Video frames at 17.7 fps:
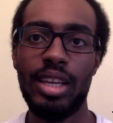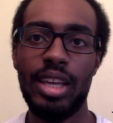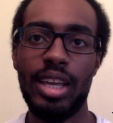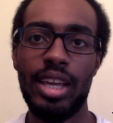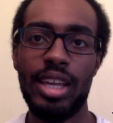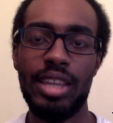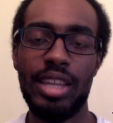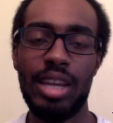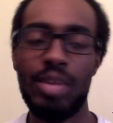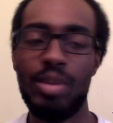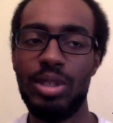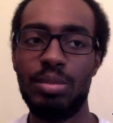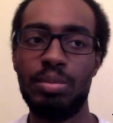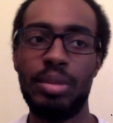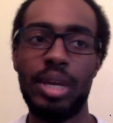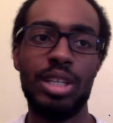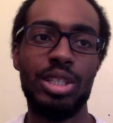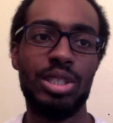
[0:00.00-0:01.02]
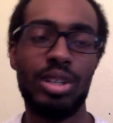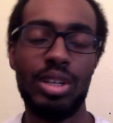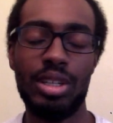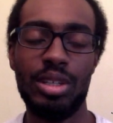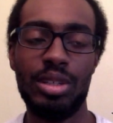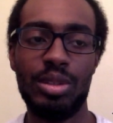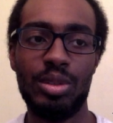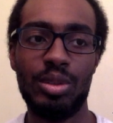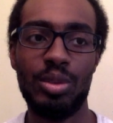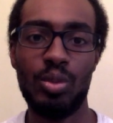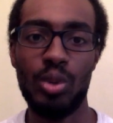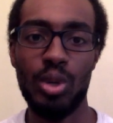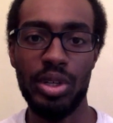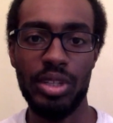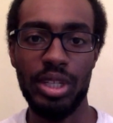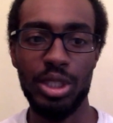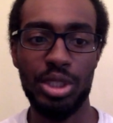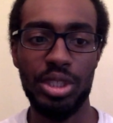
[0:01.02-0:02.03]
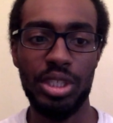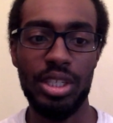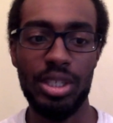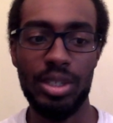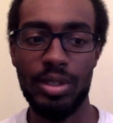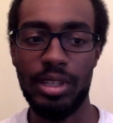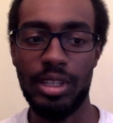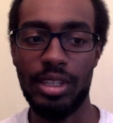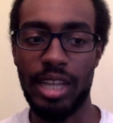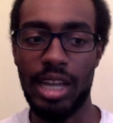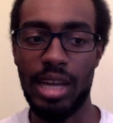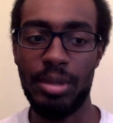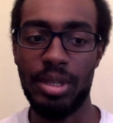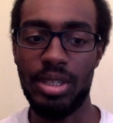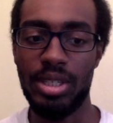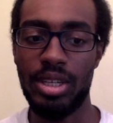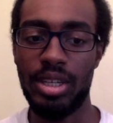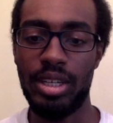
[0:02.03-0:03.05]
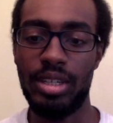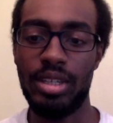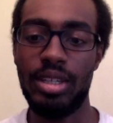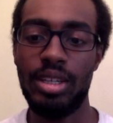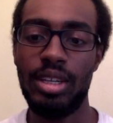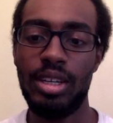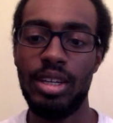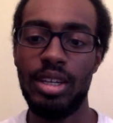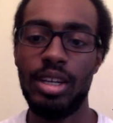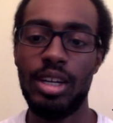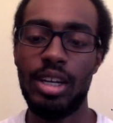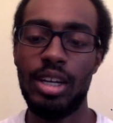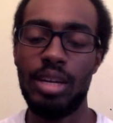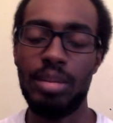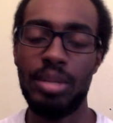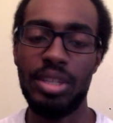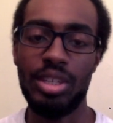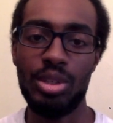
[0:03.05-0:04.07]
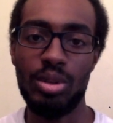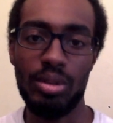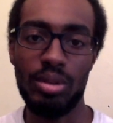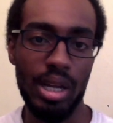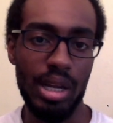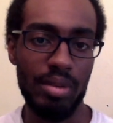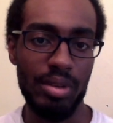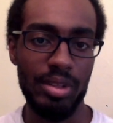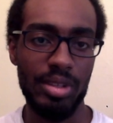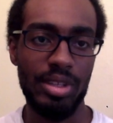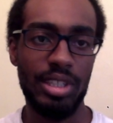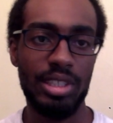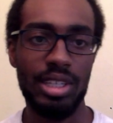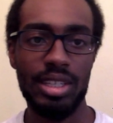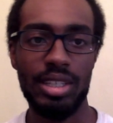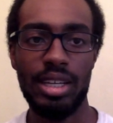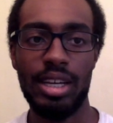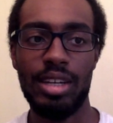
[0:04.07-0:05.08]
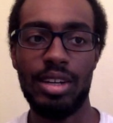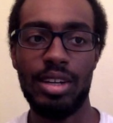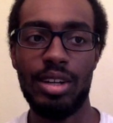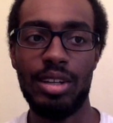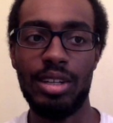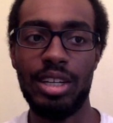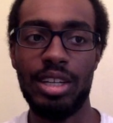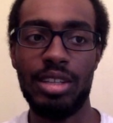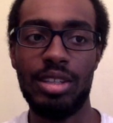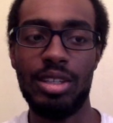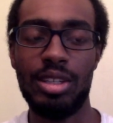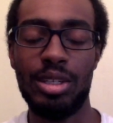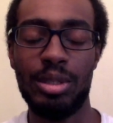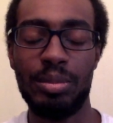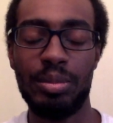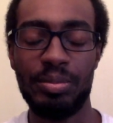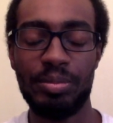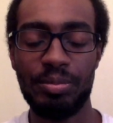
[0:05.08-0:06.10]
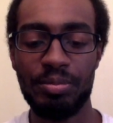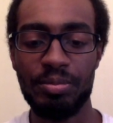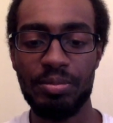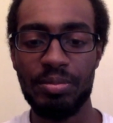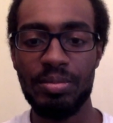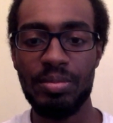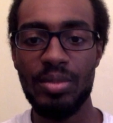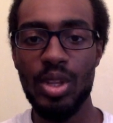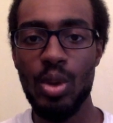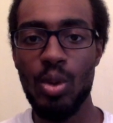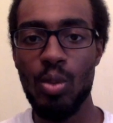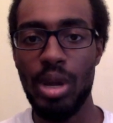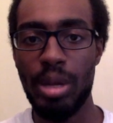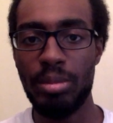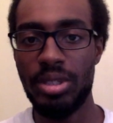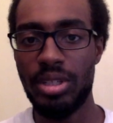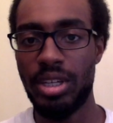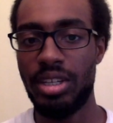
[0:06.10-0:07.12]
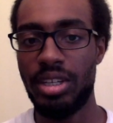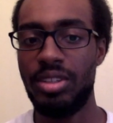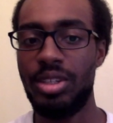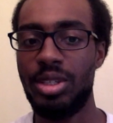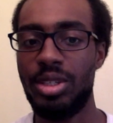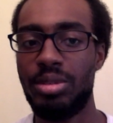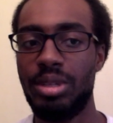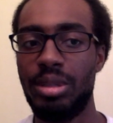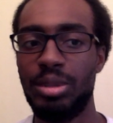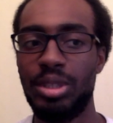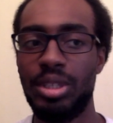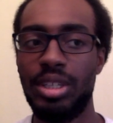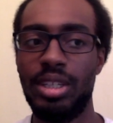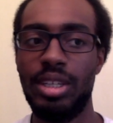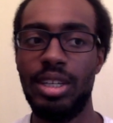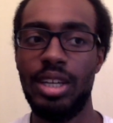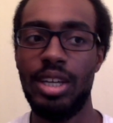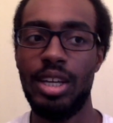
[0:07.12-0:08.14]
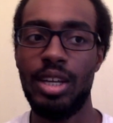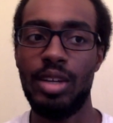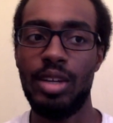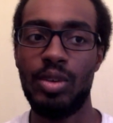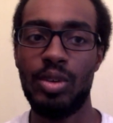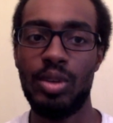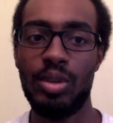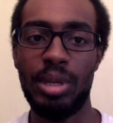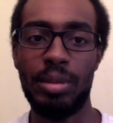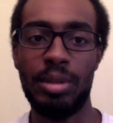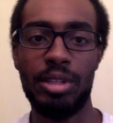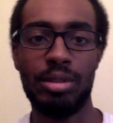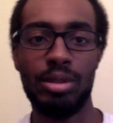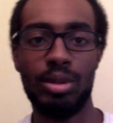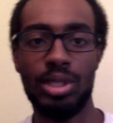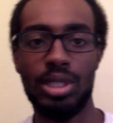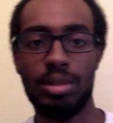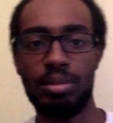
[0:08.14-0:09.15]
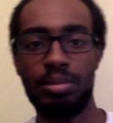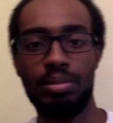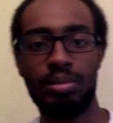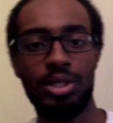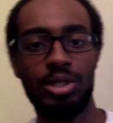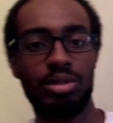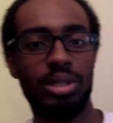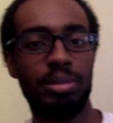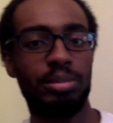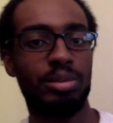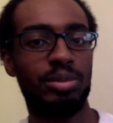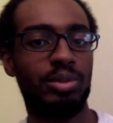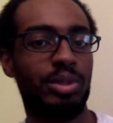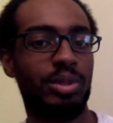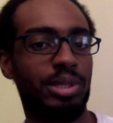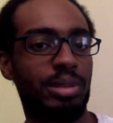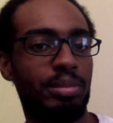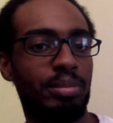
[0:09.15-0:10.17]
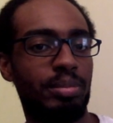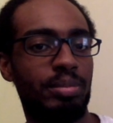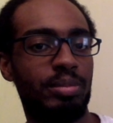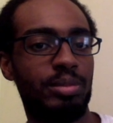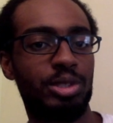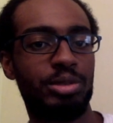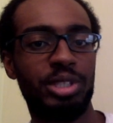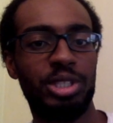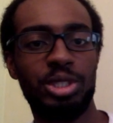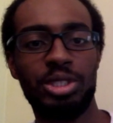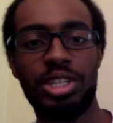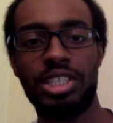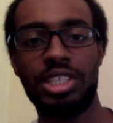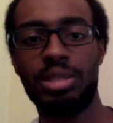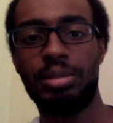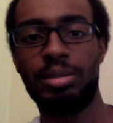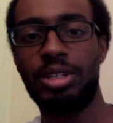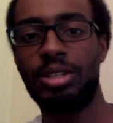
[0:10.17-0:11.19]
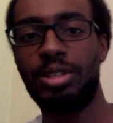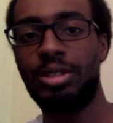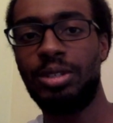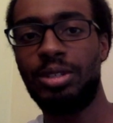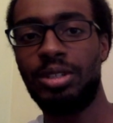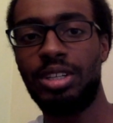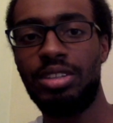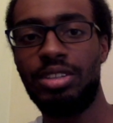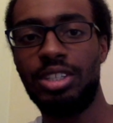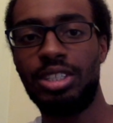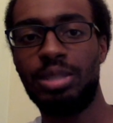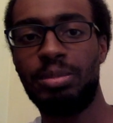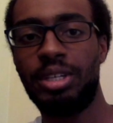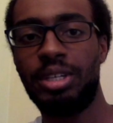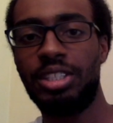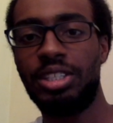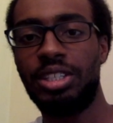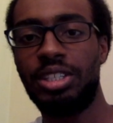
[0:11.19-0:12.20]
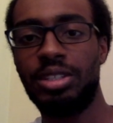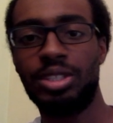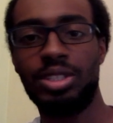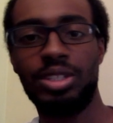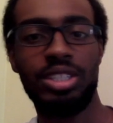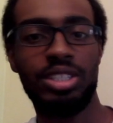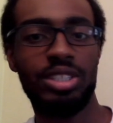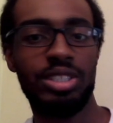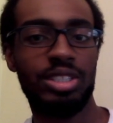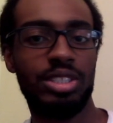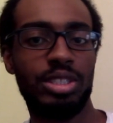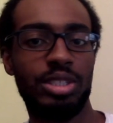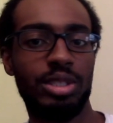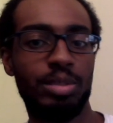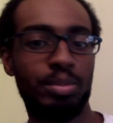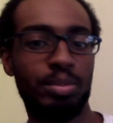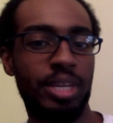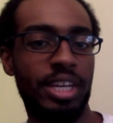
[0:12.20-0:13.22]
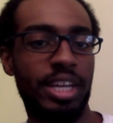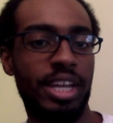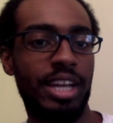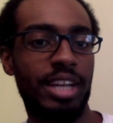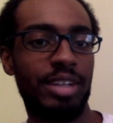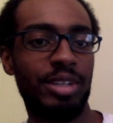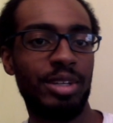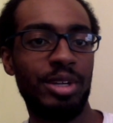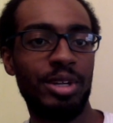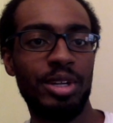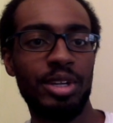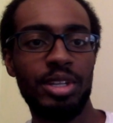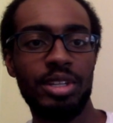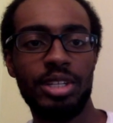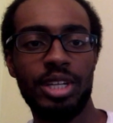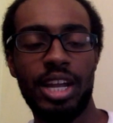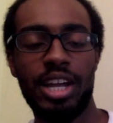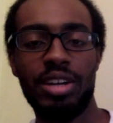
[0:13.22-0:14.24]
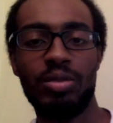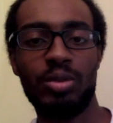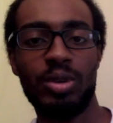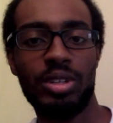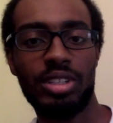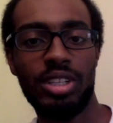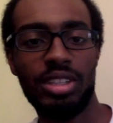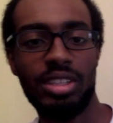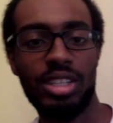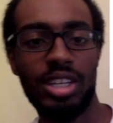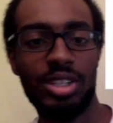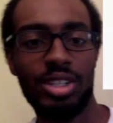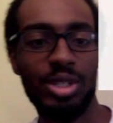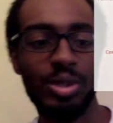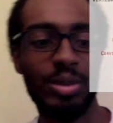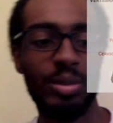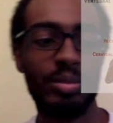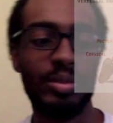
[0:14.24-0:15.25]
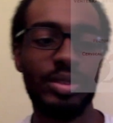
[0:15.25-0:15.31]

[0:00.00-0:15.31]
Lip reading: that was based on work that she and her lab had done, but they do a lot of other things like that. I'll link the website in the description, or maybe throw some screenshots up here in this space here so you can peek at it, the kind of work that they do.